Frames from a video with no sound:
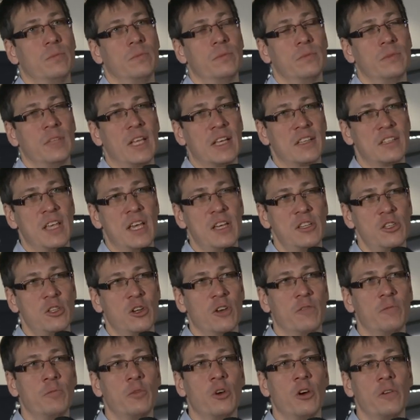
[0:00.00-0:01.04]
taxation
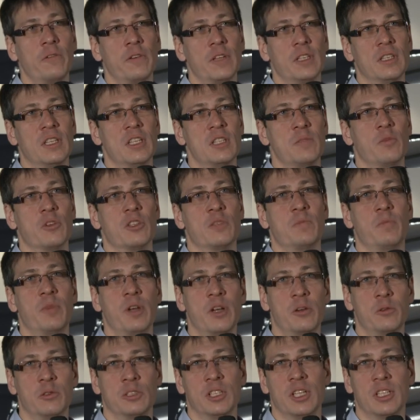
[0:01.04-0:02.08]
of profit is
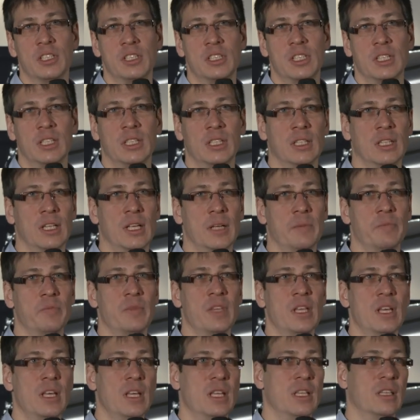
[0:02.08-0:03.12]
postponed until
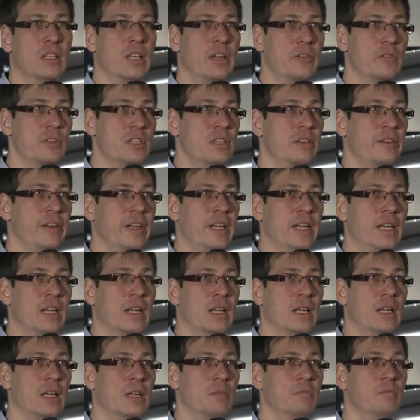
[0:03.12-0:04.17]
there is
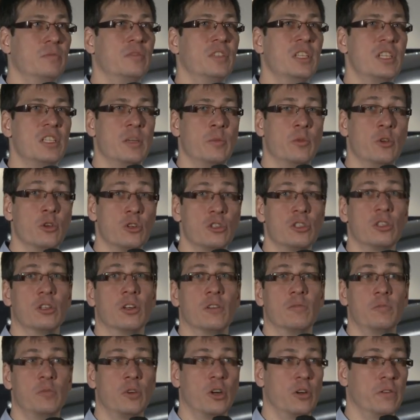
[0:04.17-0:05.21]
real distribution
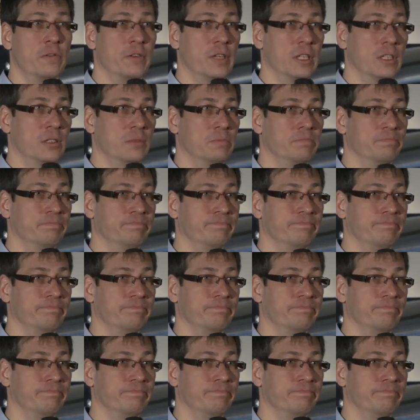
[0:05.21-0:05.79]
of profit.